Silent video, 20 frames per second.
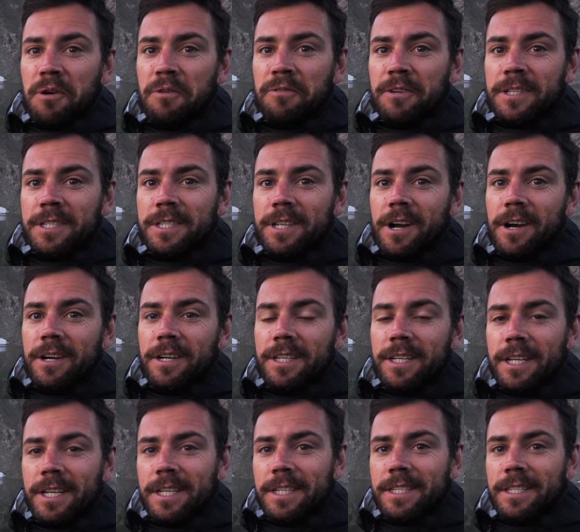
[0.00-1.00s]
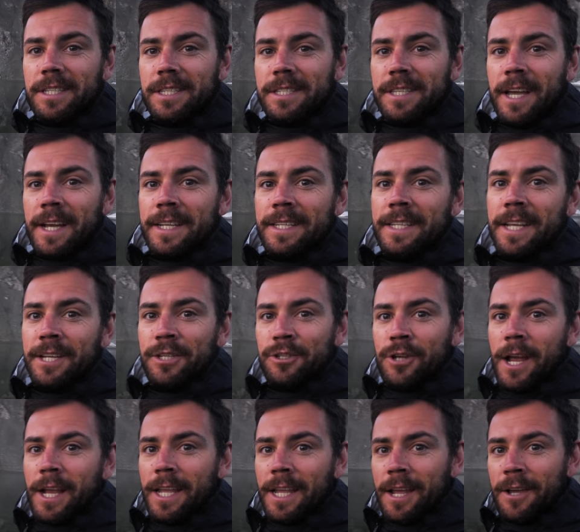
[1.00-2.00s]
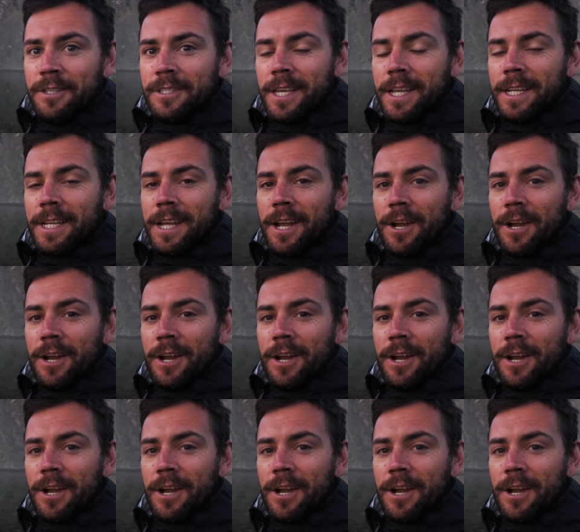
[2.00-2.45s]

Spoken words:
perfect start to the second day trekking outside of